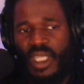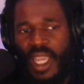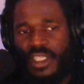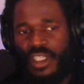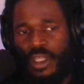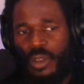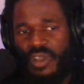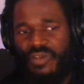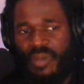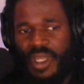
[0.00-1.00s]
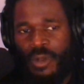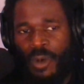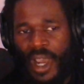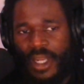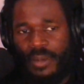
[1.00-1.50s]
Exclusive
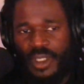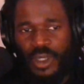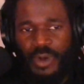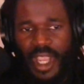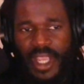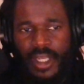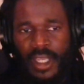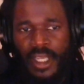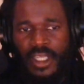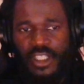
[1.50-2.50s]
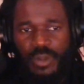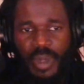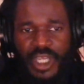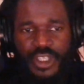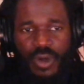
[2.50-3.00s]
menu items. Create
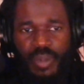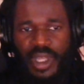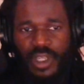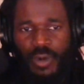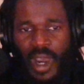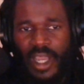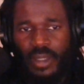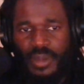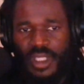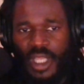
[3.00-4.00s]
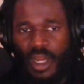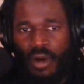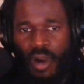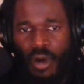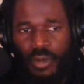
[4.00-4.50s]
special menu items that
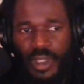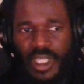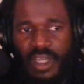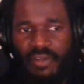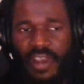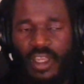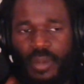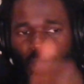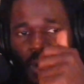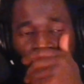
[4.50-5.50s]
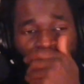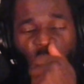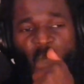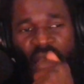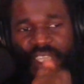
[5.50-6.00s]
are only available
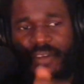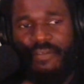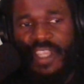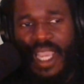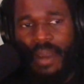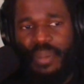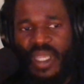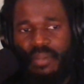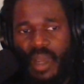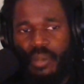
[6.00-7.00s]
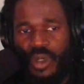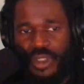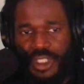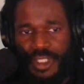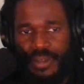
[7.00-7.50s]
to VIP
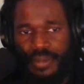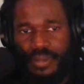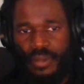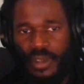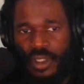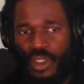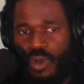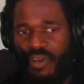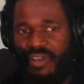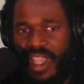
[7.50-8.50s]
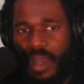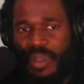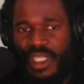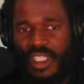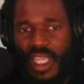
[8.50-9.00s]
members. So a
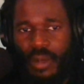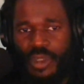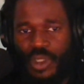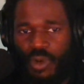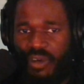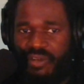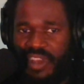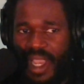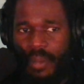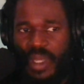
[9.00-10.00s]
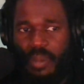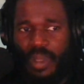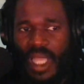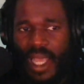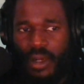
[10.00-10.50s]
VIP sandwich or a VIP
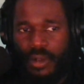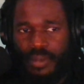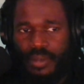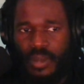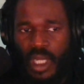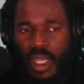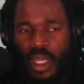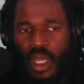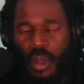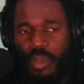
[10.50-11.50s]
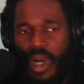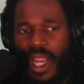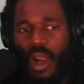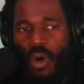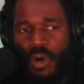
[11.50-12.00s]
platter.
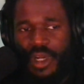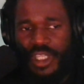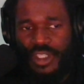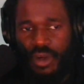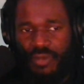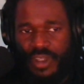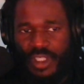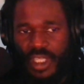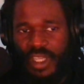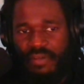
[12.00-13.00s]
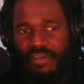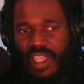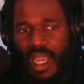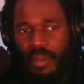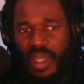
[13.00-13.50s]
Priority service. Give
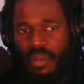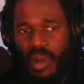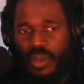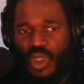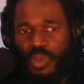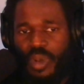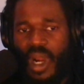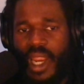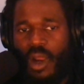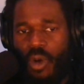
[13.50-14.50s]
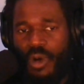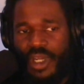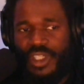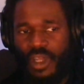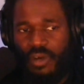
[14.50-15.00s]
VIP members
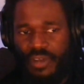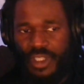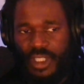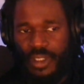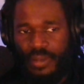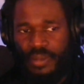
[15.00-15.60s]
priority service.